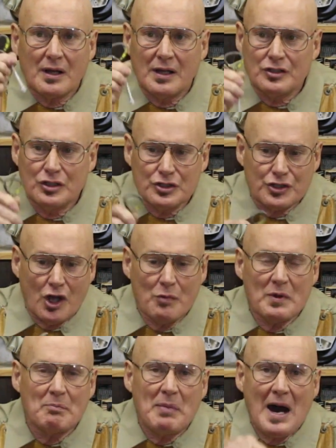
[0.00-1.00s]
It used to
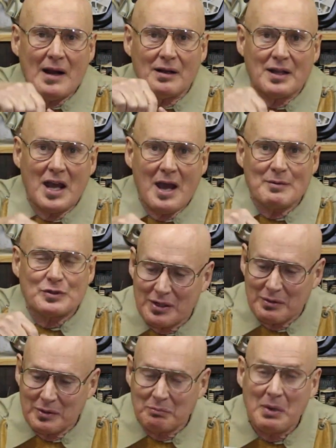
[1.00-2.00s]
open bottle caps
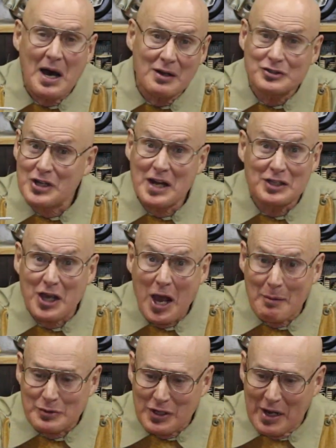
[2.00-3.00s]
when bottles had
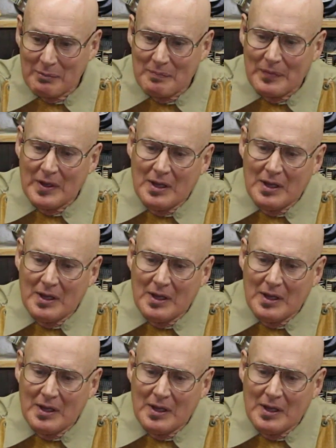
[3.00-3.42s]
caps on them,